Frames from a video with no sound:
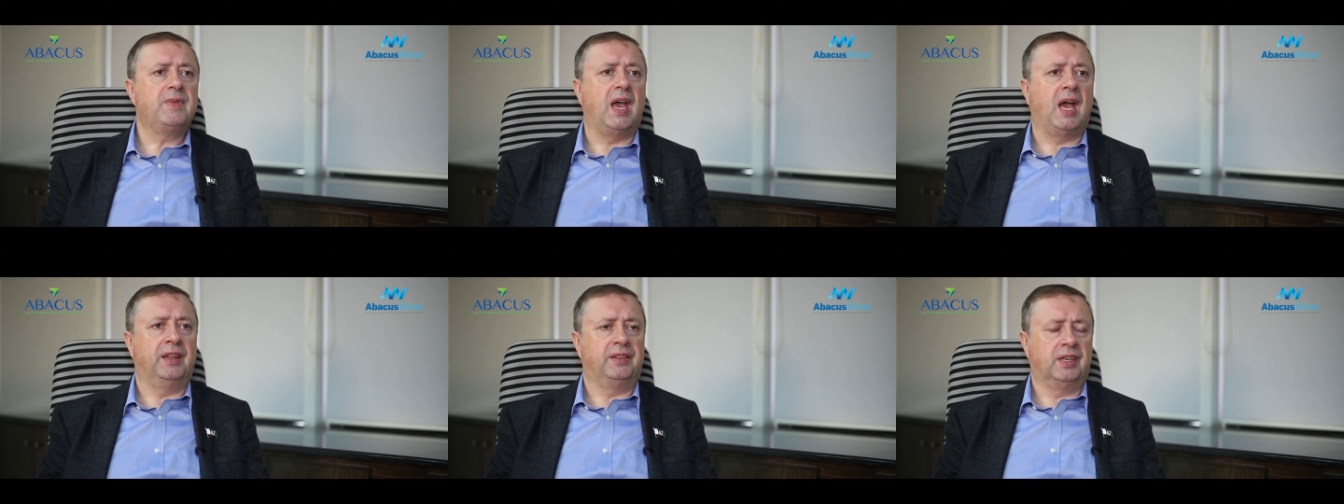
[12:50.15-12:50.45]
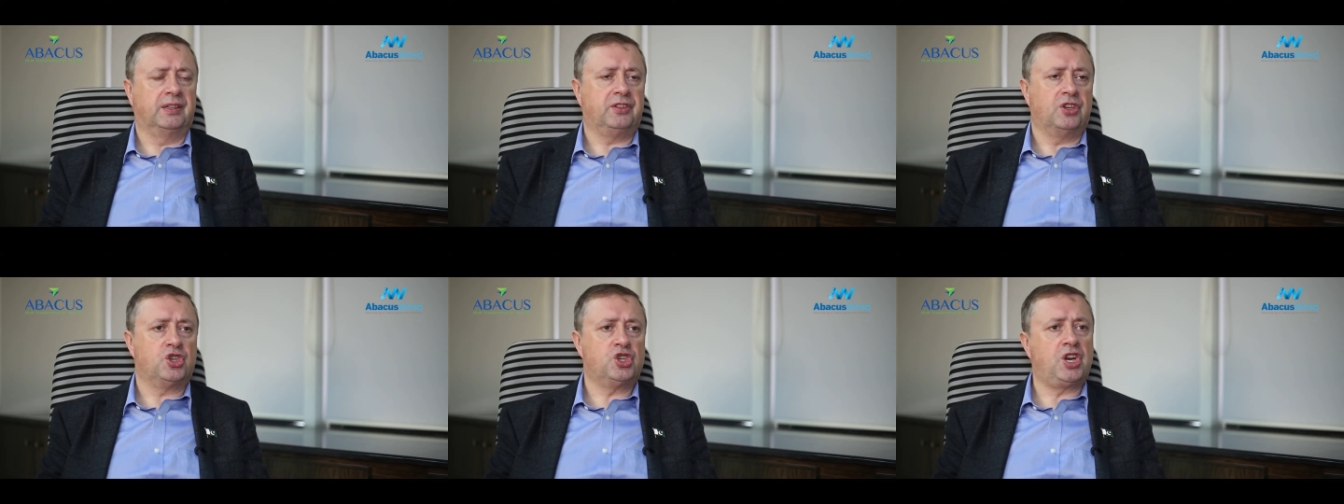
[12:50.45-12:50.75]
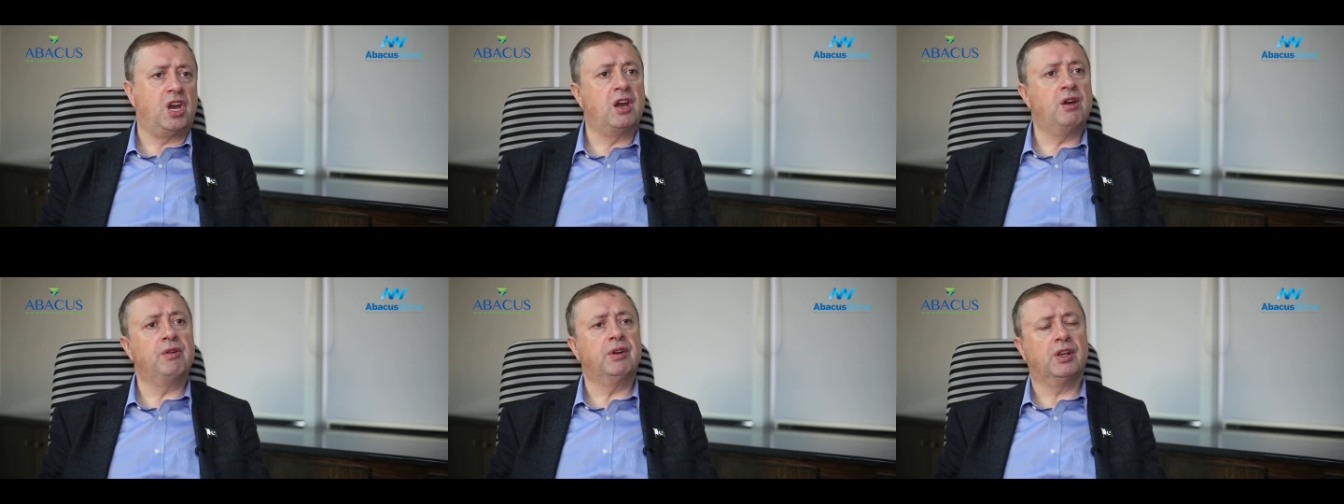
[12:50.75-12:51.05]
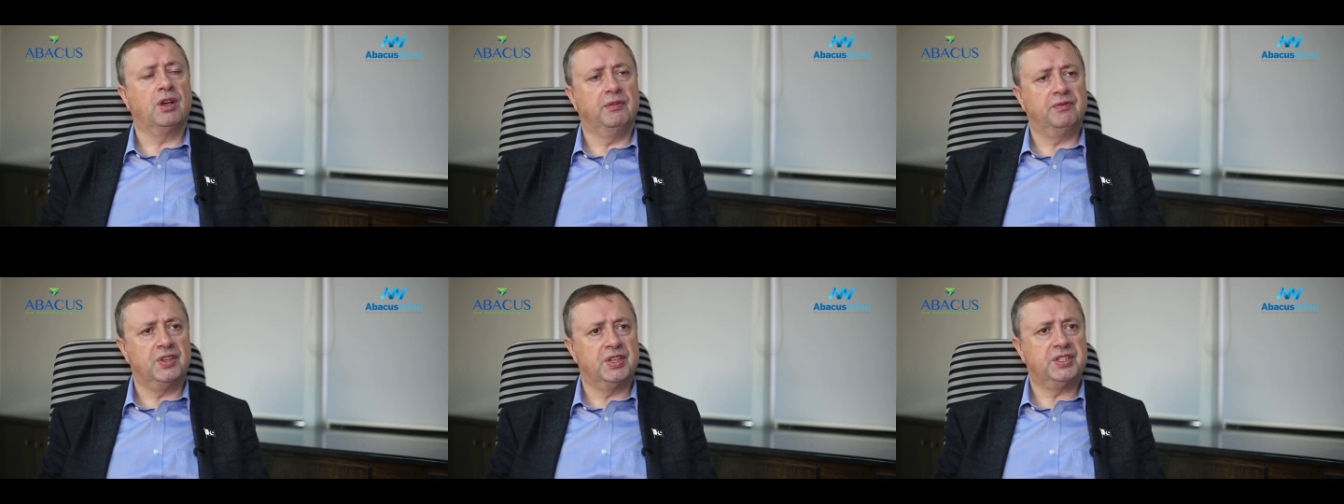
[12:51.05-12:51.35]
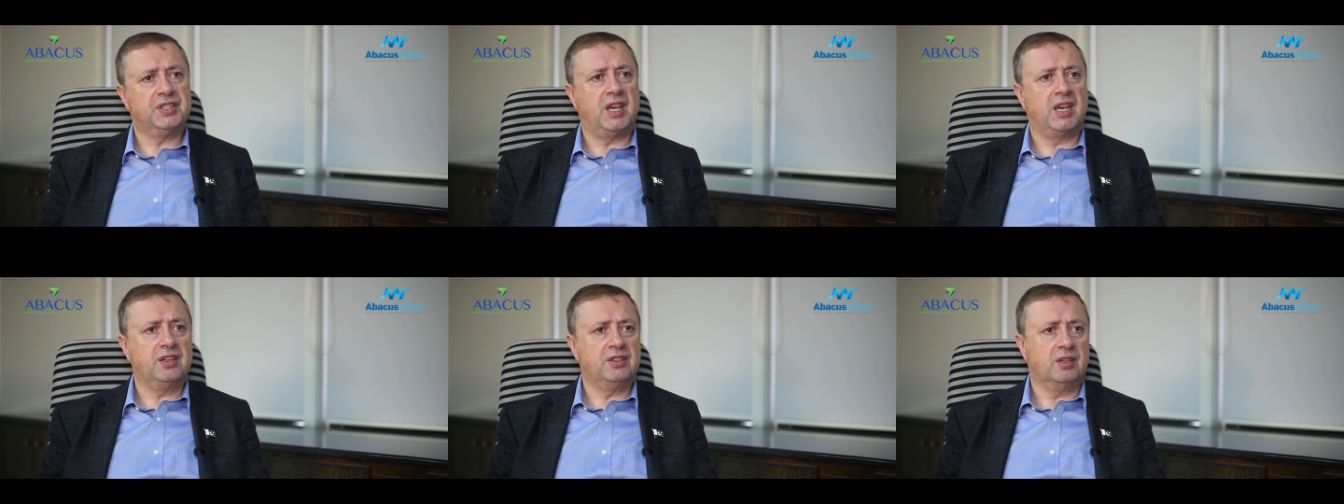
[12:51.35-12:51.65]
and that the sharing of
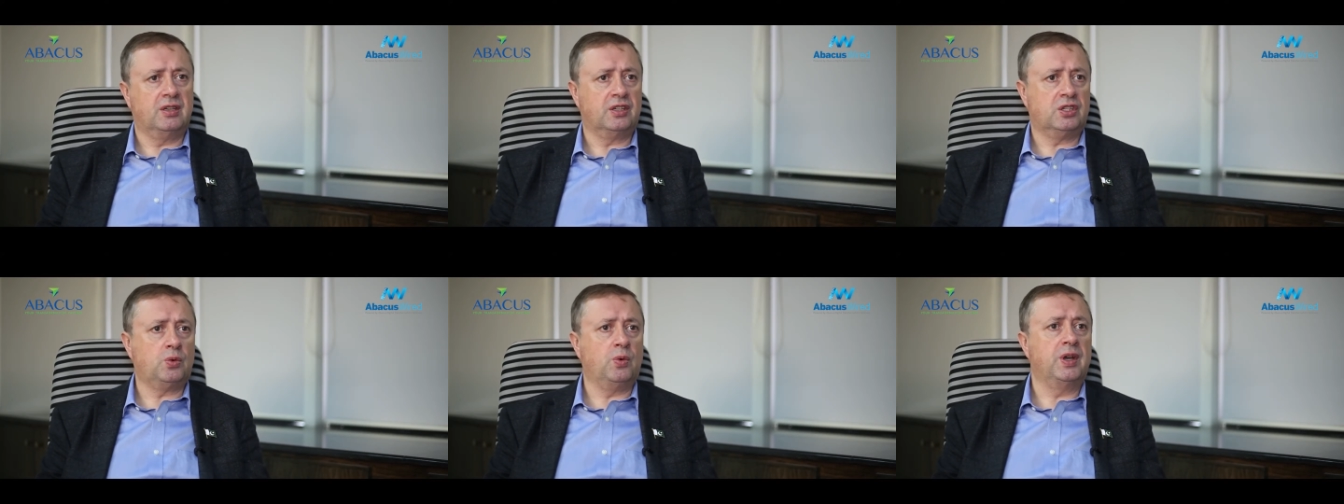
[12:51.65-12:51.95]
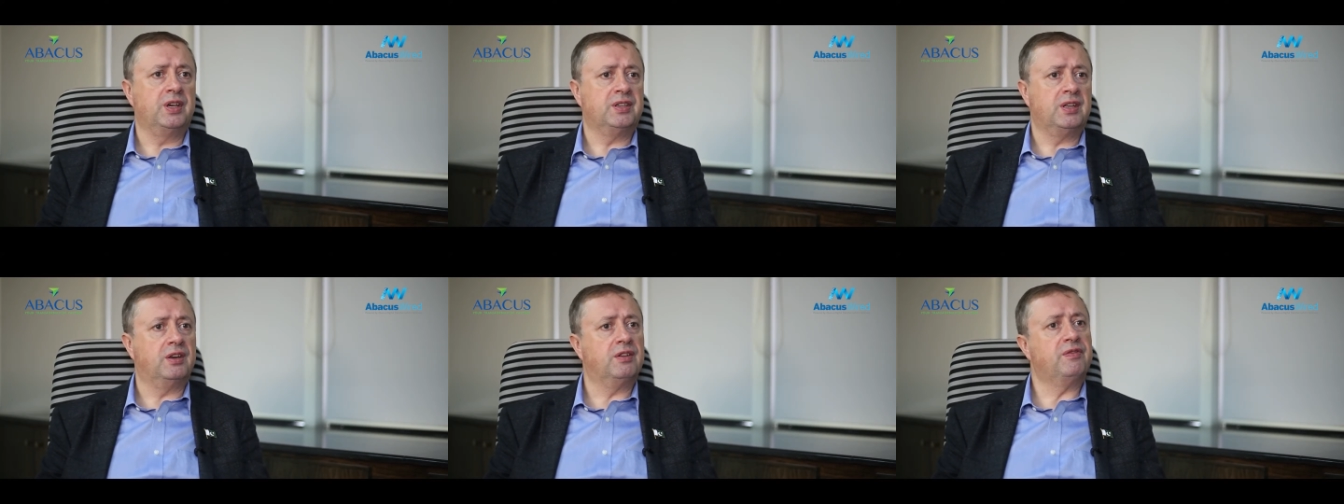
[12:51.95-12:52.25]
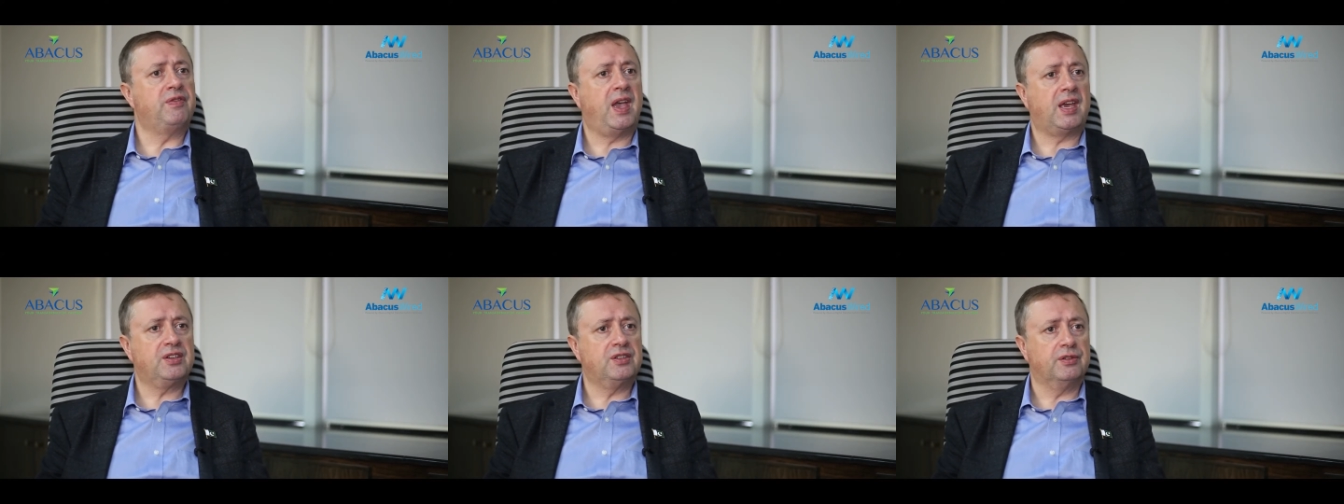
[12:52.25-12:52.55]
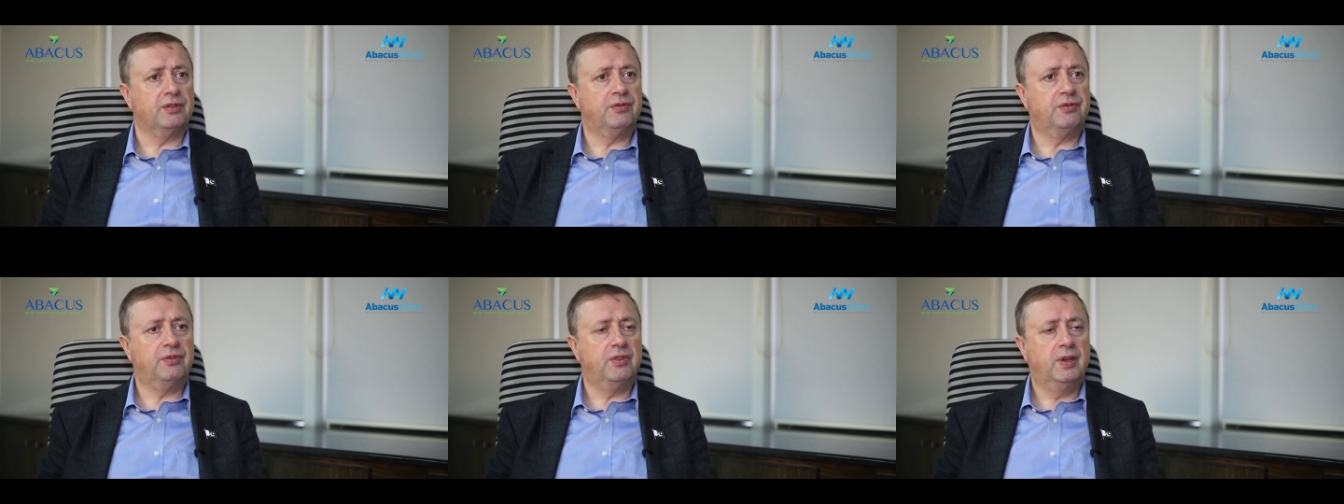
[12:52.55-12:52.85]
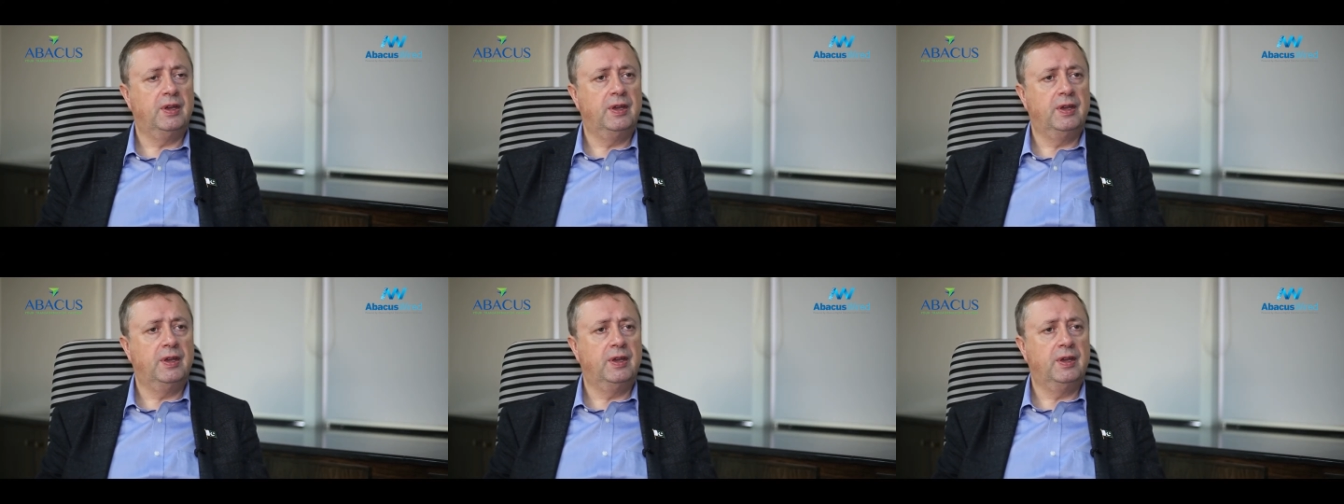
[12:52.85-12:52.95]
this data is quite ineffective.